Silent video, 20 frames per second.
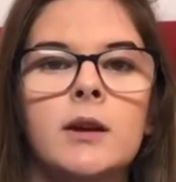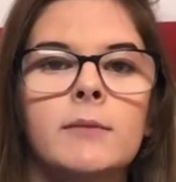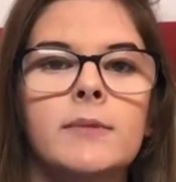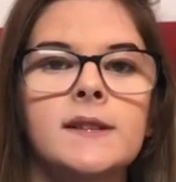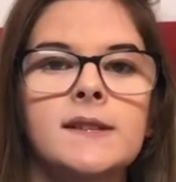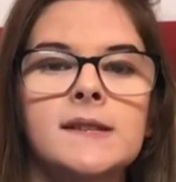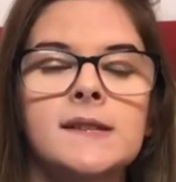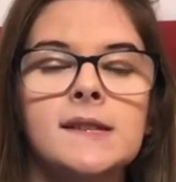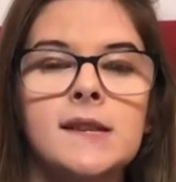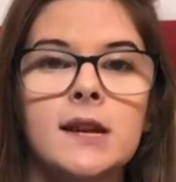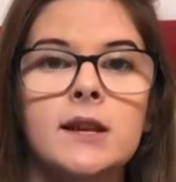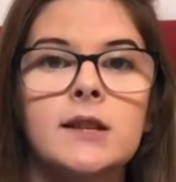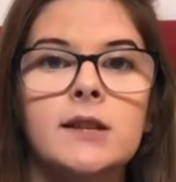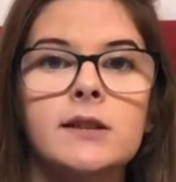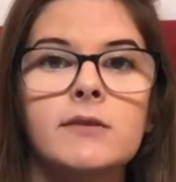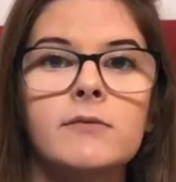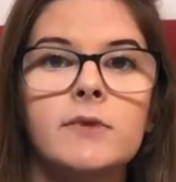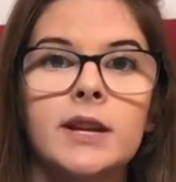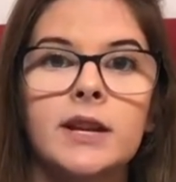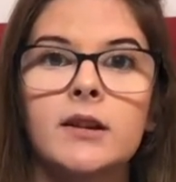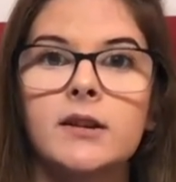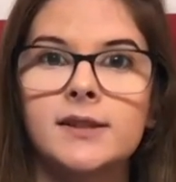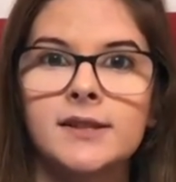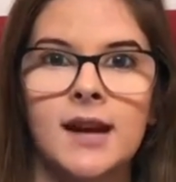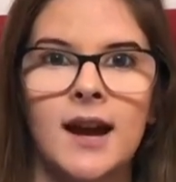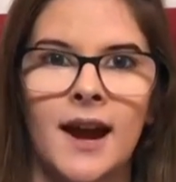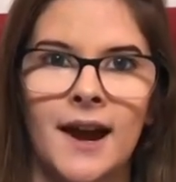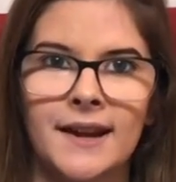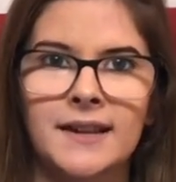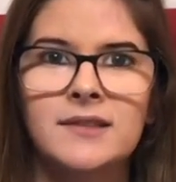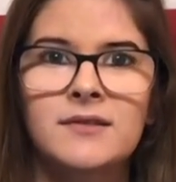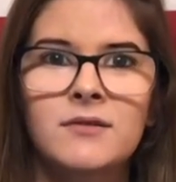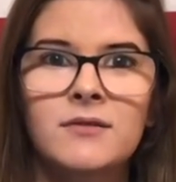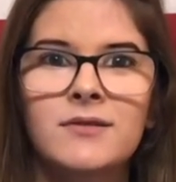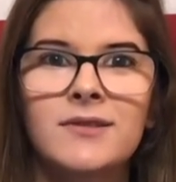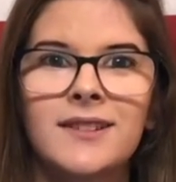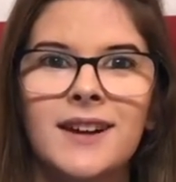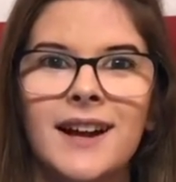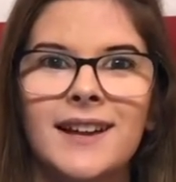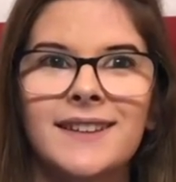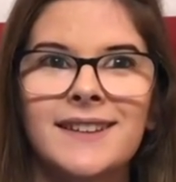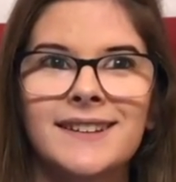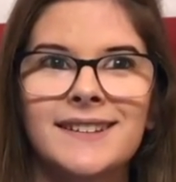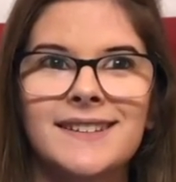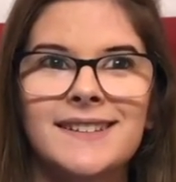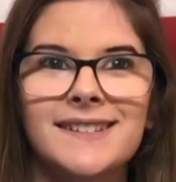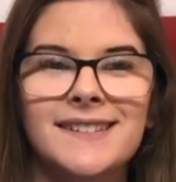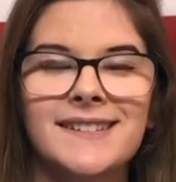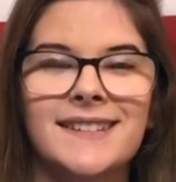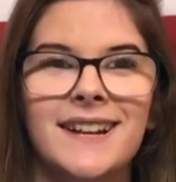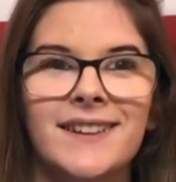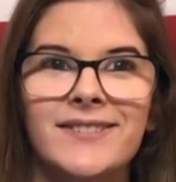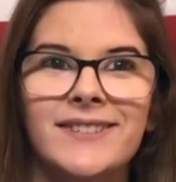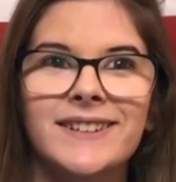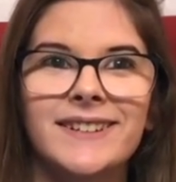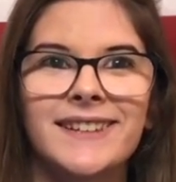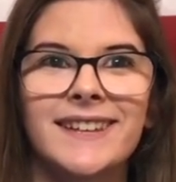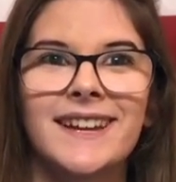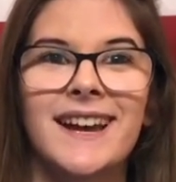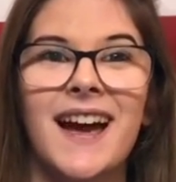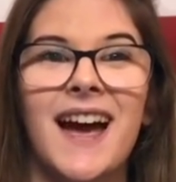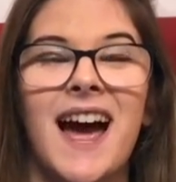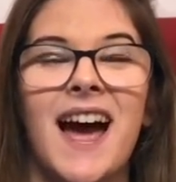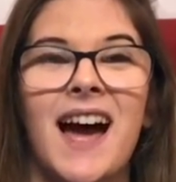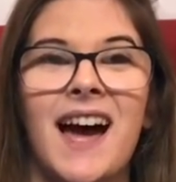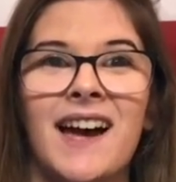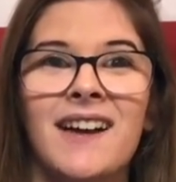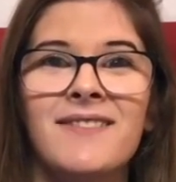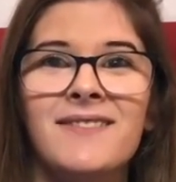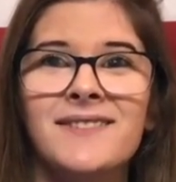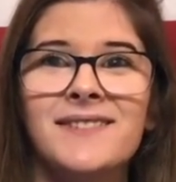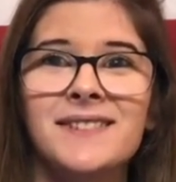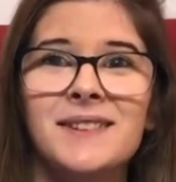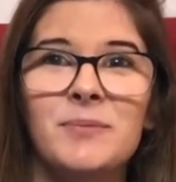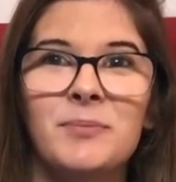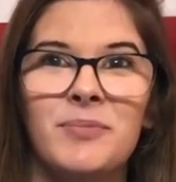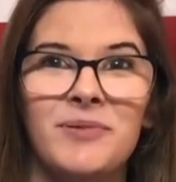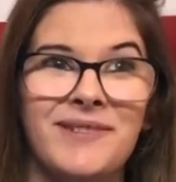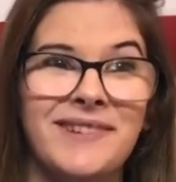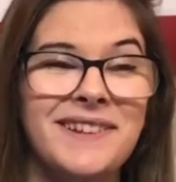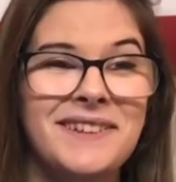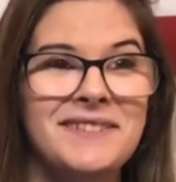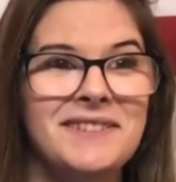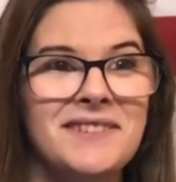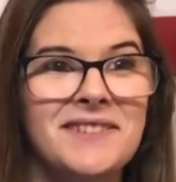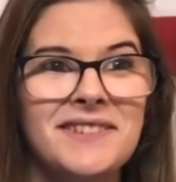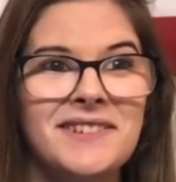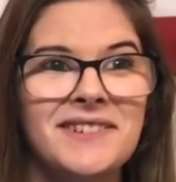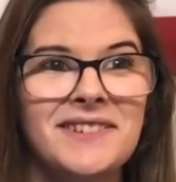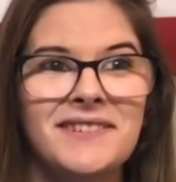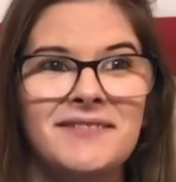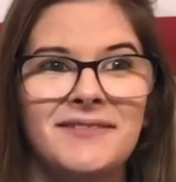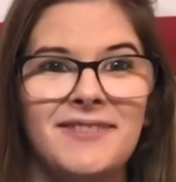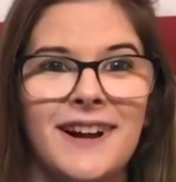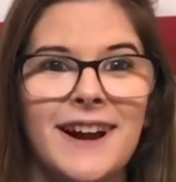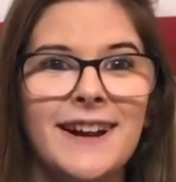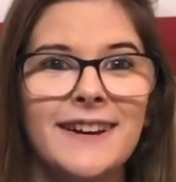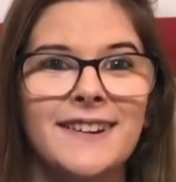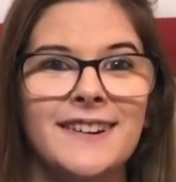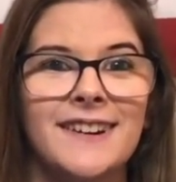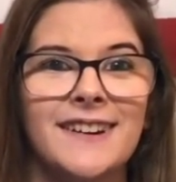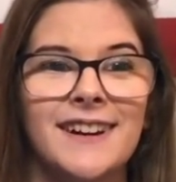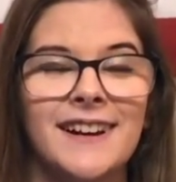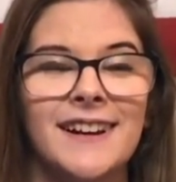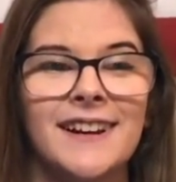But suddenly when I got to high school, I like discovered that I was a pretty darn good writer